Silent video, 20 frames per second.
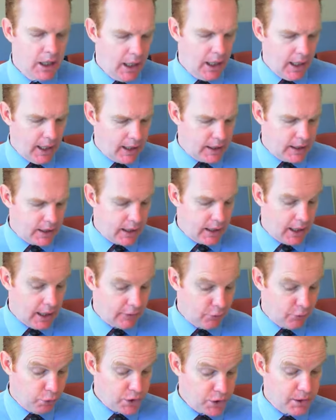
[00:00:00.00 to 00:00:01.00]
And
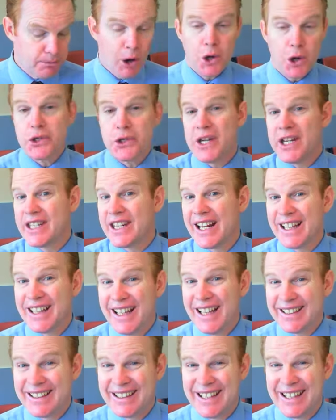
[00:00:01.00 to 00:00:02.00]
unfortunately, Moses had
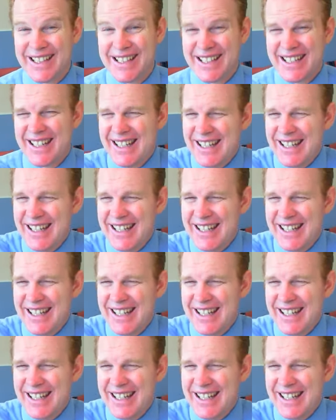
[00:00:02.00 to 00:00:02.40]
neglected this.